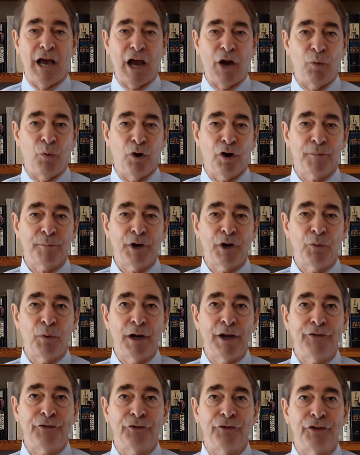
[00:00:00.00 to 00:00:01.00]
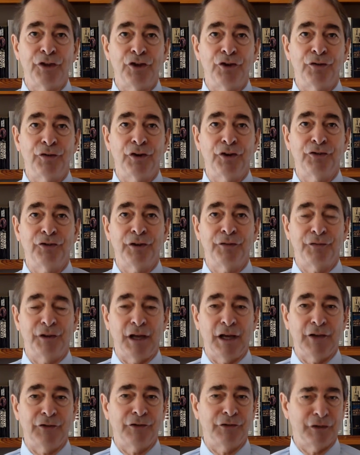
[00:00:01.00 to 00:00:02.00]
I worked my way through the University of
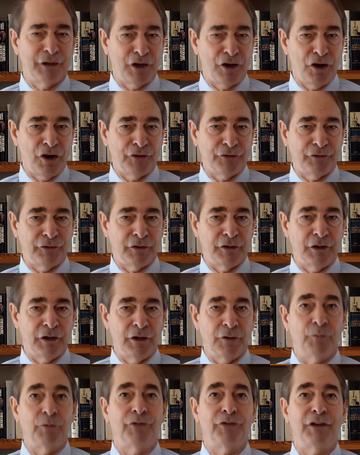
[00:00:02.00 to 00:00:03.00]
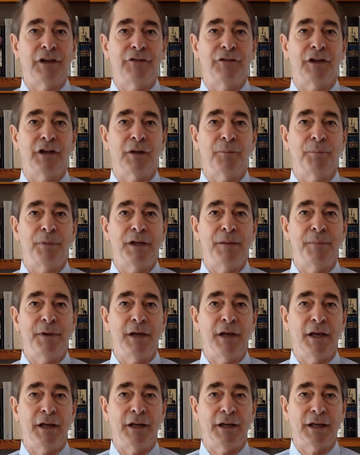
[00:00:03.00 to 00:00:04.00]
Texas in Austin, receiving a
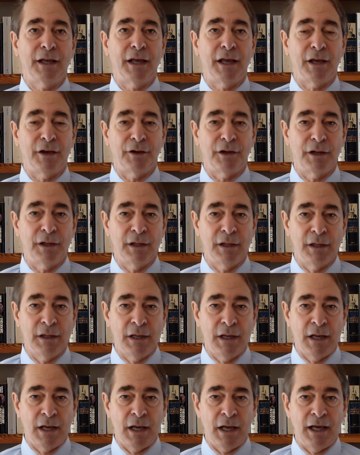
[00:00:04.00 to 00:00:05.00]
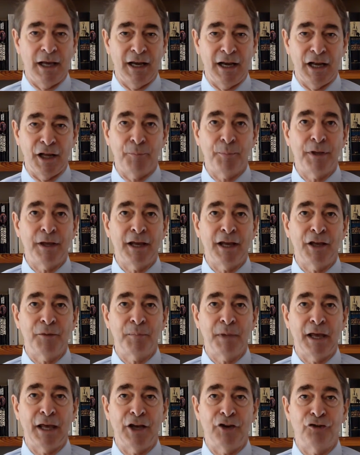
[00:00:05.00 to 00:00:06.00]
BBA in accounting and an MBA in
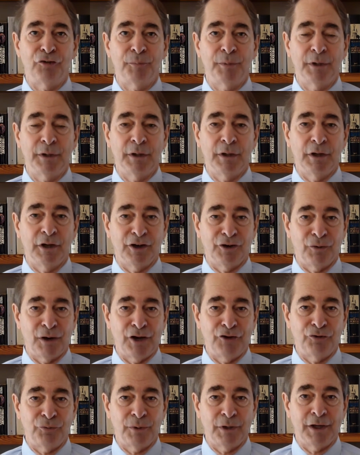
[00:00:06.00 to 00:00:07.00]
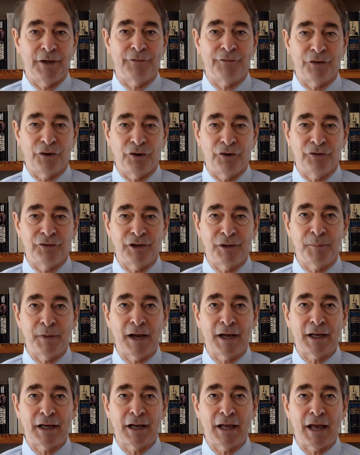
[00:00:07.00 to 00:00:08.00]
management, graduating first in
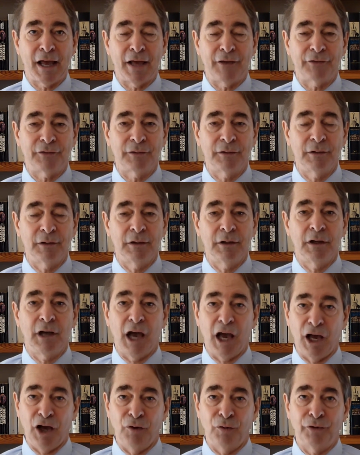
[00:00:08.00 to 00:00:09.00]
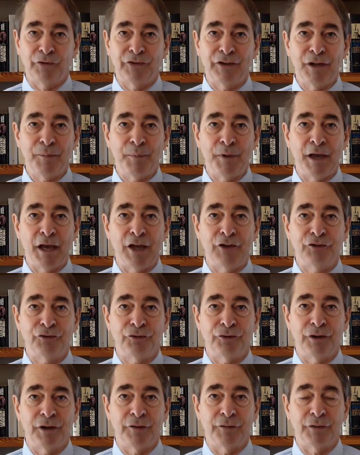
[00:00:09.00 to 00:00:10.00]
my class. I hold a CPA
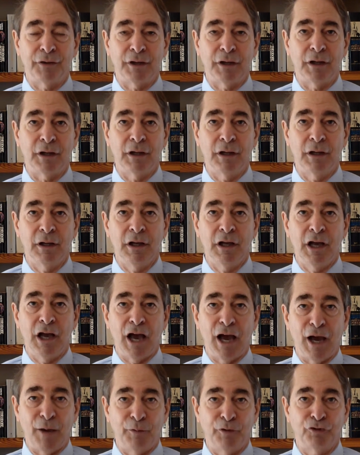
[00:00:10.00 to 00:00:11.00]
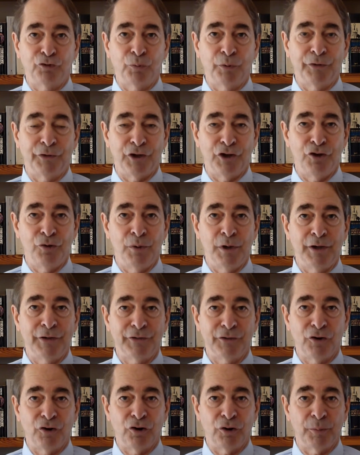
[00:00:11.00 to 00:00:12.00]
certificate. I was with the
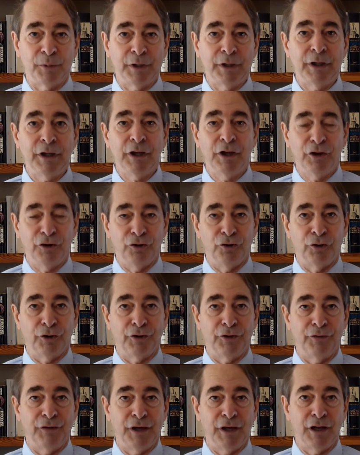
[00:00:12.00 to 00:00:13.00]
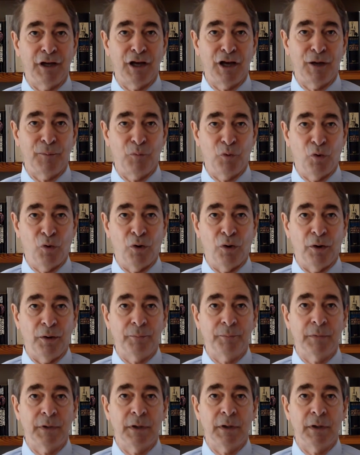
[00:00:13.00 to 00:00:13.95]
U.S. Army during the Vietnam War.